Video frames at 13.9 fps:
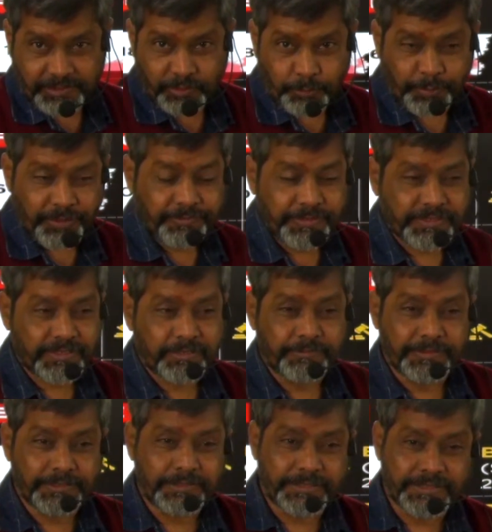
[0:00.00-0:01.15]
So previously
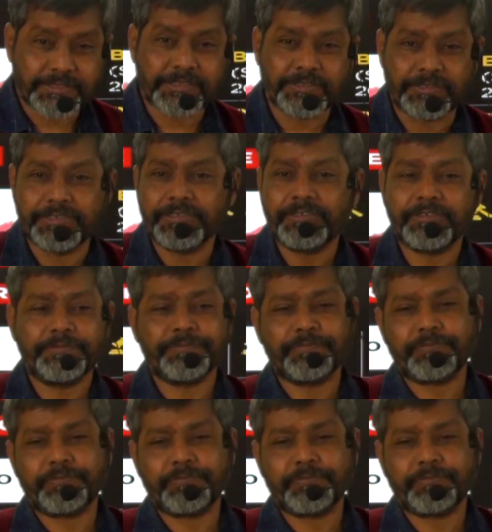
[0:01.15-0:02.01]
we discussed this.